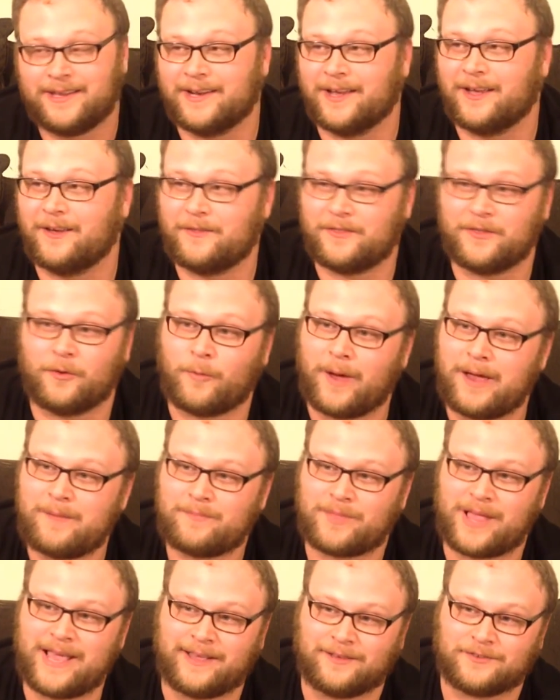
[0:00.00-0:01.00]
You know, the
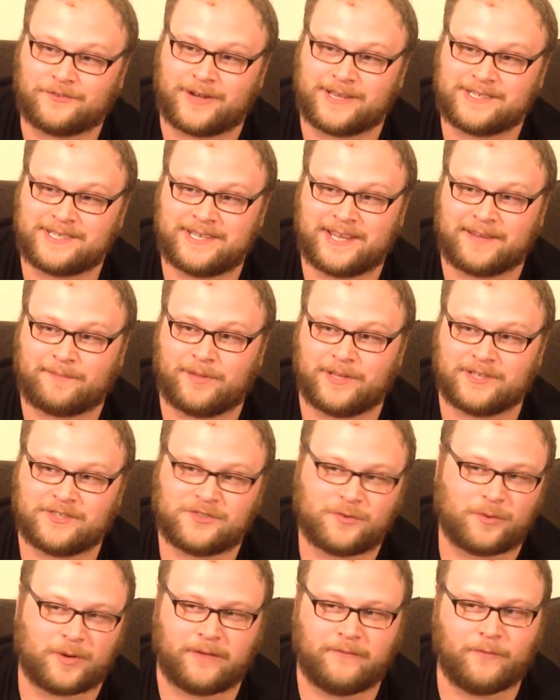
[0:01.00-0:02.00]
white-black Eldrazi deck
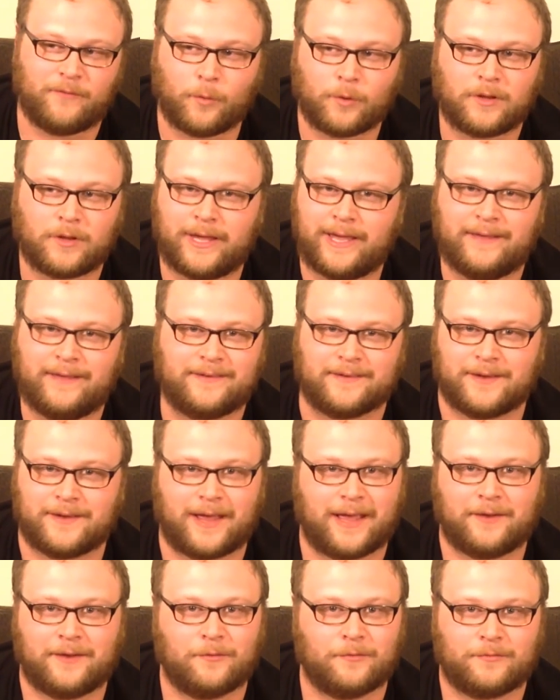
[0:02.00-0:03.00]
plays 24 lands, and
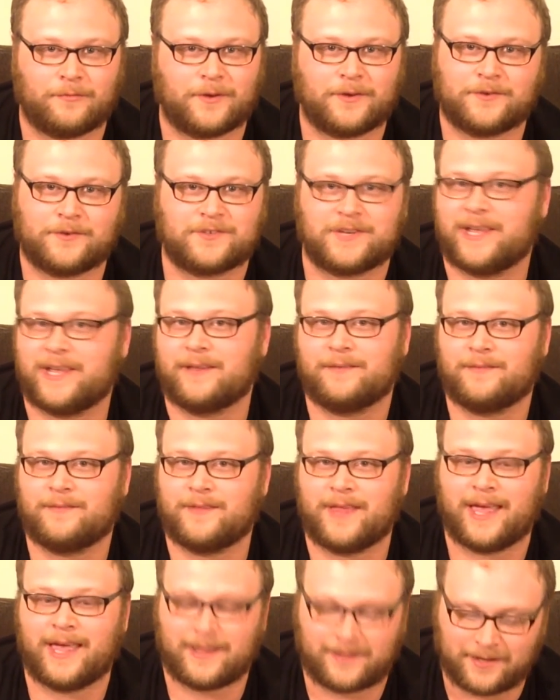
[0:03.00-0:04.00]
I don't understand
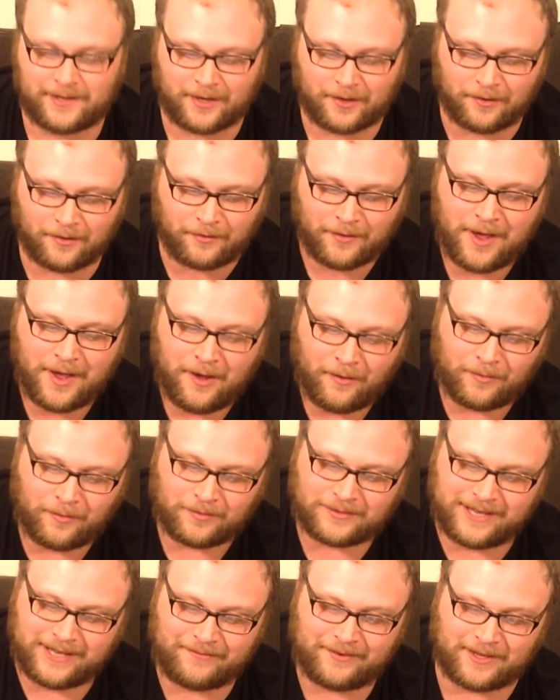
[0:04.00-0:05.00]
that, you know.
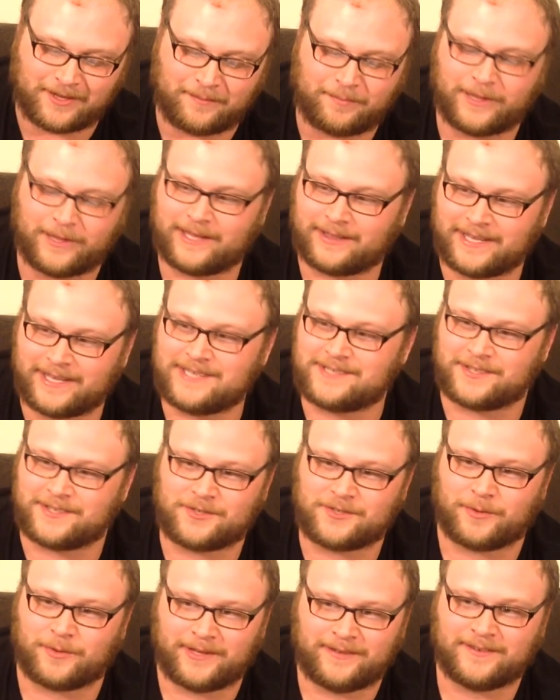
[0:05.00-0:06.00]
We'll definitely play at least
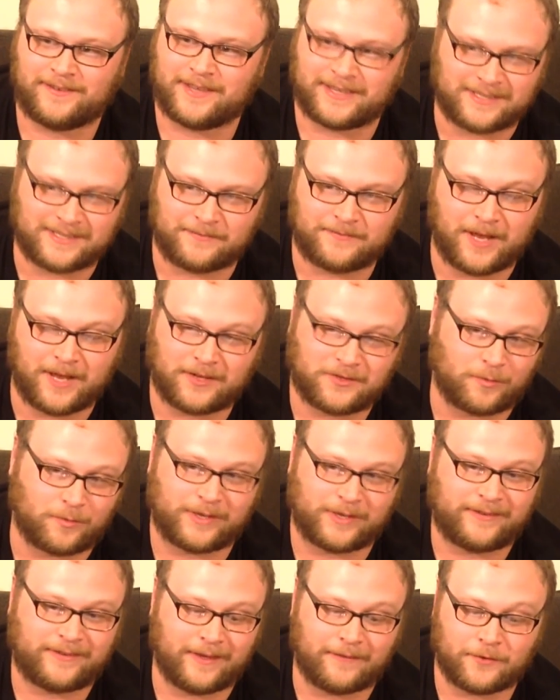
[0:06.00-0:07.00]
the 26, if not
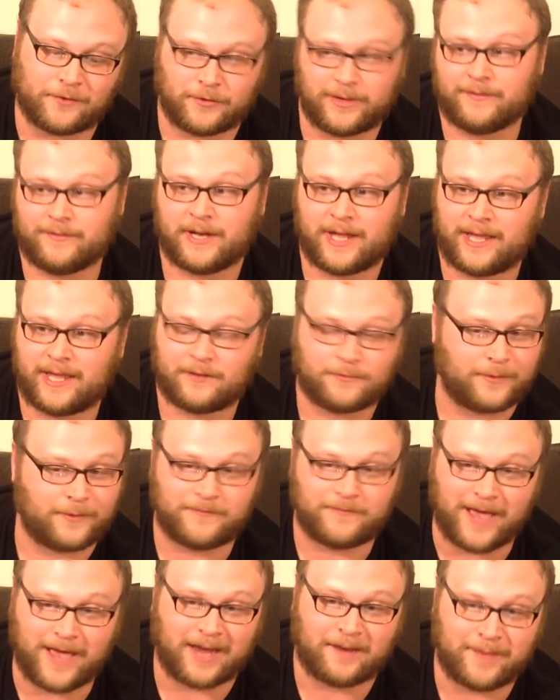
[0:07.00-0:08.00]
27 or even 8.
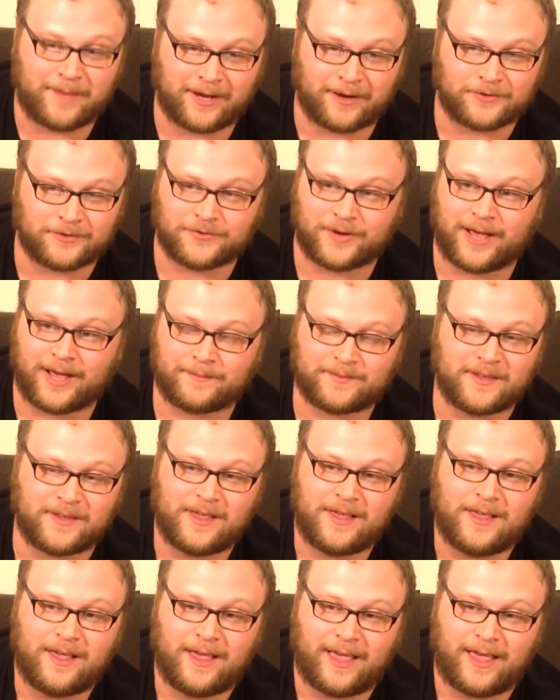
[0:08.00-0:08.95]
We've got to make our drops.